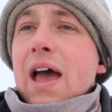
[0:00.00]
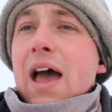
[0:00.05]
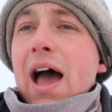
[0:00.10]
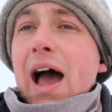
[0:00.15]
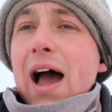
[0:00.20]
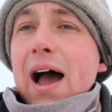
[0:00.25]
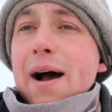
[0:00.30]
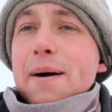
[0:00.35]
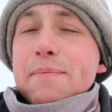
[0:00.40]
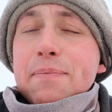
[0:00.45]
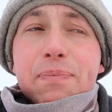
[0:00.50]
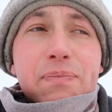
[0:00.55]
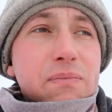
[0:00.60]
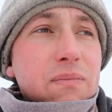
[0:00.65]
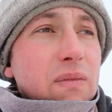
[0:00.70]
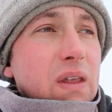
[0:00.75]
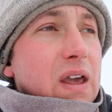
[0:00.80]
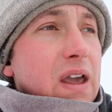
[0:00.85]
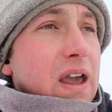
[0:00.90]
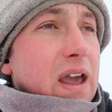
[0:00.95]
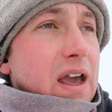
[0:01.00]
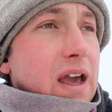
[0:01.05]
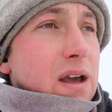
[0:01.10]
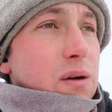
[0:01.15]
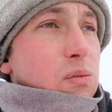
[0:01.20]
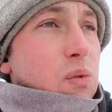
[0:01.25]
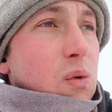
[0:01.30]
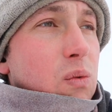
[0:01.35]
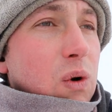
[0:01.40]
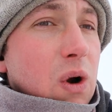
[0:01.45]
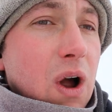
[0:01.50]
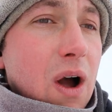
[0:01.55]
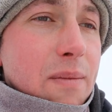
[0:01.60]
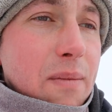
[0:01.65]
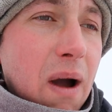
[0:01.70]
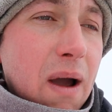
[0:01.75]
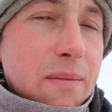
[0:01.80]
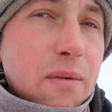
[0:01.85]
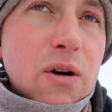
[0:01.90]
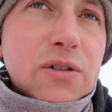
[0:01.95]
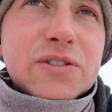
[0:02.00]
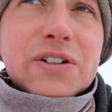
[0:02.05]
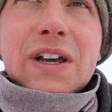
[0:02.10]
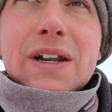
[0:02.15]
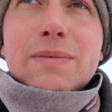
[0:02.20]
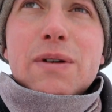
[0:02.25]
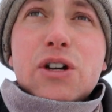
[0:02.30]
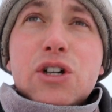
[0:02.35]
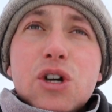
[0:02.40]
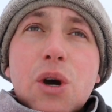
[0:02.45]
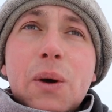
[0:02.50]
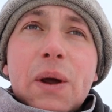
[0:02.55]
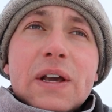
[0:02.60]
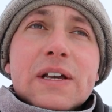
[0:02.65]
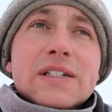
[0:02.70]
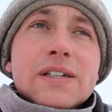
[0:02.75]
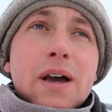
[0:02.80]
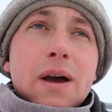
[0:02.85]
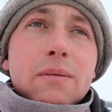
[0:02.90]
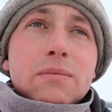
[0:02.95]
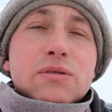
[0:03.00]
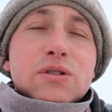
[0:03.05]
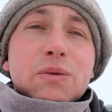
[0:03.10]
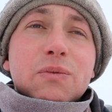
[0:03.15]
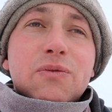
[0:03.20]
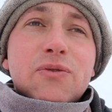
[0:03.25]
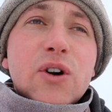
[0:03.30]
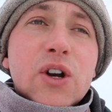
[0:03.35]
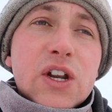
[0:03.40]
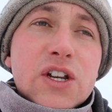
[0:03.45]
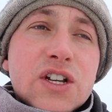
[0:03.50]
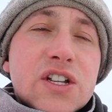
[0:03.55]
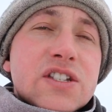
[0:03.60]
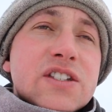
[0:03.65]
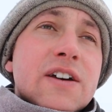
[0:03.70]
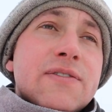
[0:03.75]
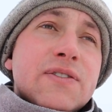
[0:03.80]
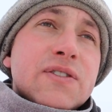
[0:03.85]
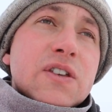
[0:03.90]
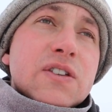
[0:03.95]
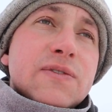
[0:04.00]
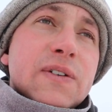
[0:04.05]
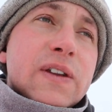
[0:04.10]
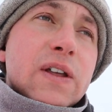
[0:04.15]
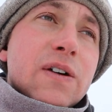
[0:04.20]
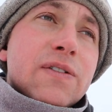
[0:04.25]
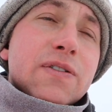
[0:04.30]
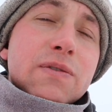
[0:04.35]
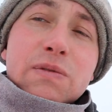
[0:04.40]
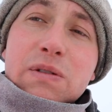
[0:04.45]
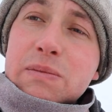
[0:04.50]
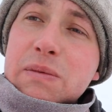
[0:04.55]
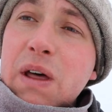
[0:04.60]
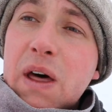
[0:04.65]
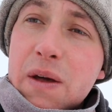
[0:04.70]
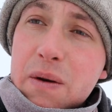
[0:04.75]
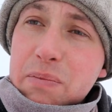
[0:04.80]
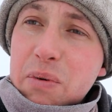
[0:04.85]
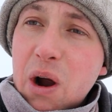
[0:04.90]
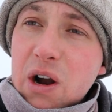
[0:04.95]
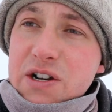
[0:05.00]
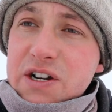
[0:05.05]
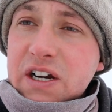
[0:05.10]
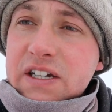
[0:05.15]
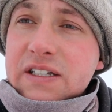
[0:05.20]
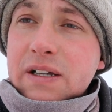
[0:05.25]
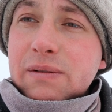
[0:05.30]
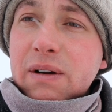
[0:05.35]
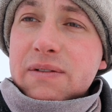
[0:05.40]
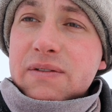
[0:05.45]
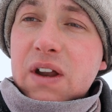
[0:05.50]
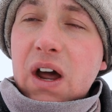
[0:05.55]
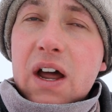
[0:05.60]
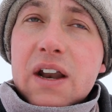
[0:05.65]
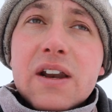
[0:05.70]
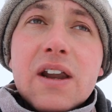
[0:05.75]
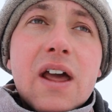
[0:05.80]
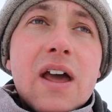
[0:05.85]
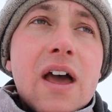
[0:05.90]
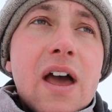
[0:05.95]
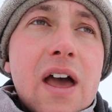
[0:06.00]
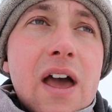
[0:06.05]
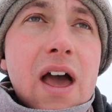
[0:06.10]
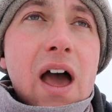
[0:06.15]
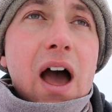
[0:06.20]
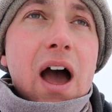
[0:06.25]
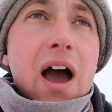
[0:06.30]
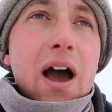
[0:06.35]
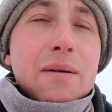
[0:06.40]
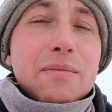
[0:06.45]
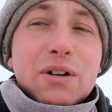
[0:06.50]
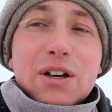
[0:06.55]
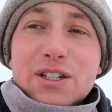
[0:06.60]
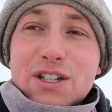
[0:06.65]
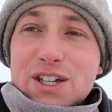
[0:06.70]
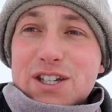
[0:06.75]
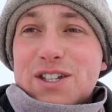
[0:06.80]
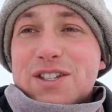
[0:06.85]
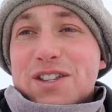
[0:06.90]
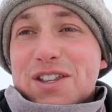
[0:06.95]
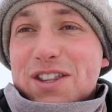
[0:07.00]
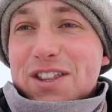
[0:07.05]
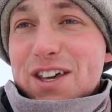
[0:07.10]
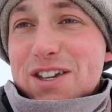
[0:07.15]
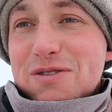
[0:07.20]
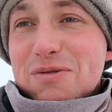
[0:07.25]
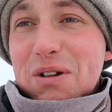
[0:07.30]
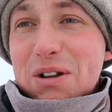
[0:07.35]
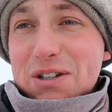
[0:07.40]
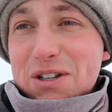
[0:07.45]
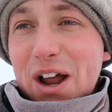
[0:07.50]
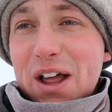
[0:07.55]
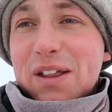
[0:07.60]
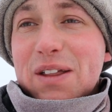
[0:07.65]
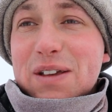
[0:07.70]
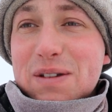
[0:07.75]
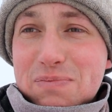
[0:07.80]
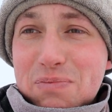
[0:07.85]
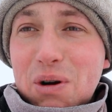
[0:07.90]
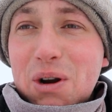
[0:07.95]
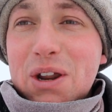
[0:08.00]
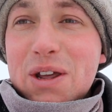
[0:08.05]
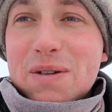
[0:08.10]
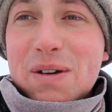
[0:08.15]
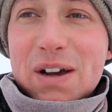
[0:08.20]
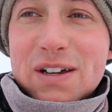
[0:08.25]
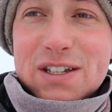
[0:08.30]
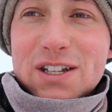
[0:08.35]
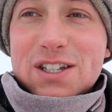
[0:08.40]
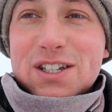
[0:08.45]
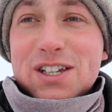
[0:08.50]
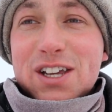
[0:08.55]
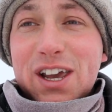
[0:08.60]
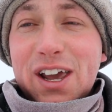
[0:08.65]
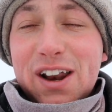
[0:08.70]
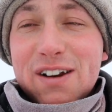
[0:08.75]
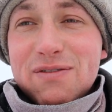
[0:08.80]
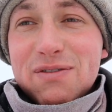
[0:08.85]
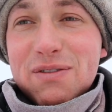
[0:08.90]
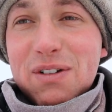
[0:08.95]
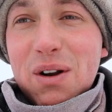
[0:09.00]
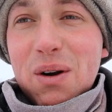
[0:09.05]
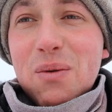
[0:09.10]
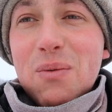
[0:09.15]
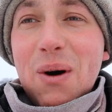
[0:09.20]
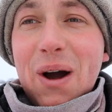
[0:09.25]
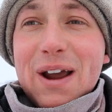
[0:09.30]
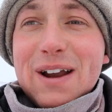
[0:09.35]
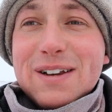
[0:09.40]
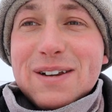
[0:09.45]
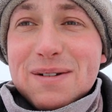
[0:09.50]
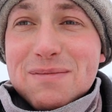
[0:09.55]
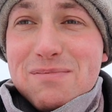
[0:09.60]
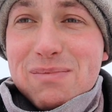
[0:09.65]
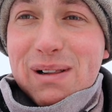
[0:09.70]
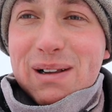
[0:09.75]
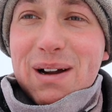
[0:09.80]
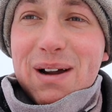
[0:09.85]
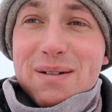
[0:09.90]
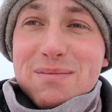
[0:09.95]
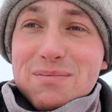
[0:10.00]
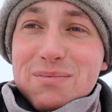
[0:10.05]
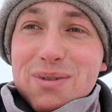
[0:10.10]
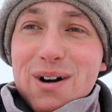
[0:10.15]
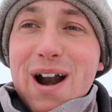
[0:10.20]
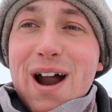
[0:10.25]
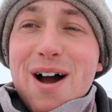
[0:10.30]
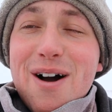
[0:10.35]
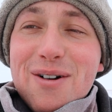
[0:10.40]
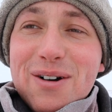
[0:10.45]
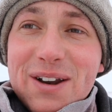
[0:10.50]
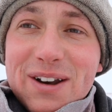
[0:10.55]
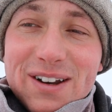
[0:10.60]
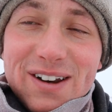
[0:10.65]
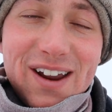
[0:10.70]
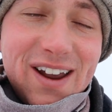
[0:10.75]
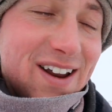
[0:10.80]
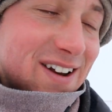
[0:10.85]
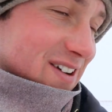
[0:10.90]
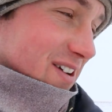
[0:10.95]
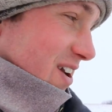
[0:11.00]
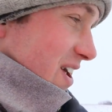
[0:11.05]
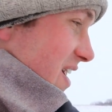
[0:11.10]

um, uh, um, I'm also going to be showing some some footage and stuff in this video from some of the other projects that we've done uh, because this this one's not as pretty because it's kind of you know white and and brown and and